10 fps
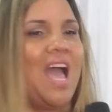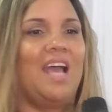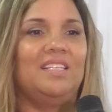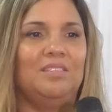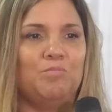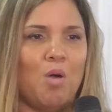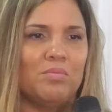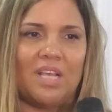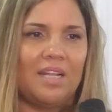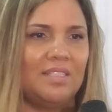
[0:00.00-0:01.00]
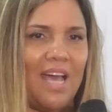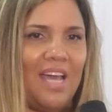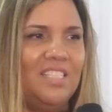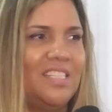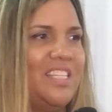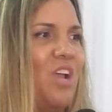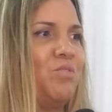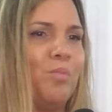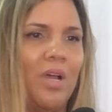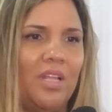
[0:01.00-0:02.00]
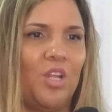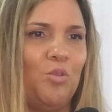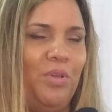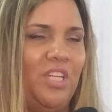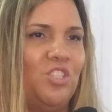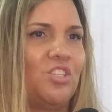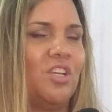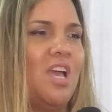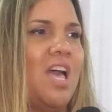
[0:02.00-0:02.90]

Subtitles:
and moms and dads to everybody on the pitch.